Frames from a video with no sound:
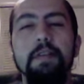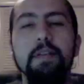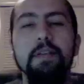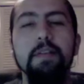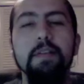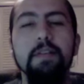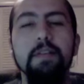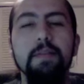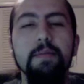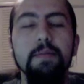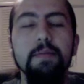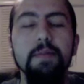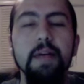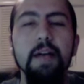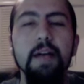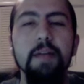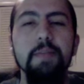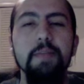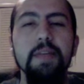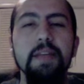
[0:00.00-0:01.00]
They're
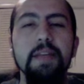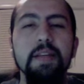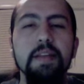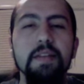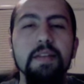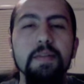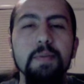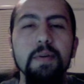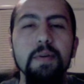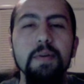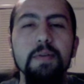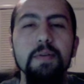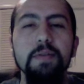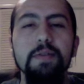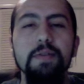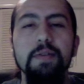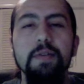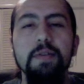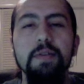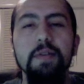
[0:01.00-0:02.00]
kind of being exposed,
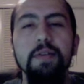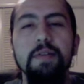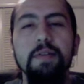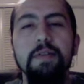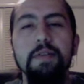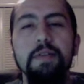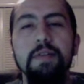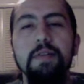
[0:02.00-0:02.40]
so they're,